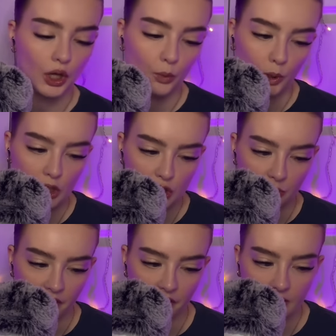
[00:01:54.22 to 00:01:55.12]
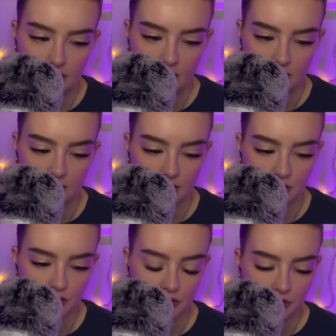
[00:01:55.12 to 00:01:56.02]
which perfectly ties us
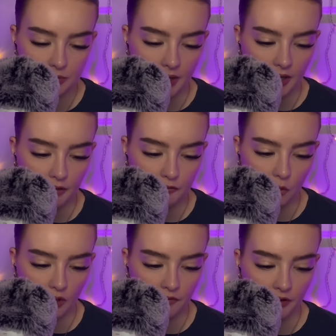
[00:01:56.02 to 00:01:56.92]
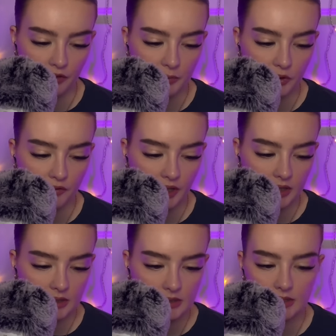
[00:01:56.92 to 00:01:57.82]
into my four favorite
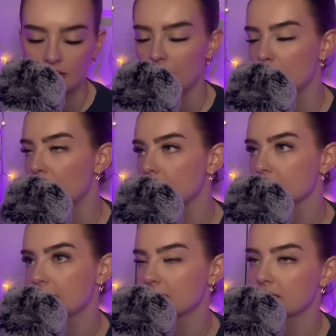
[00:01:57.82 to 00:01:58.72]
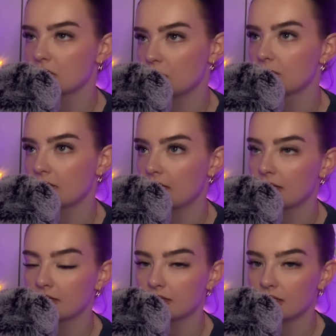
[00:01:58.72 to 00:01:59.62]
movies. Letterboxd lets you
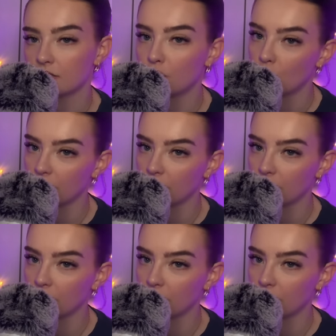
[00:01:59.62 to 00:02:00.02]
select like four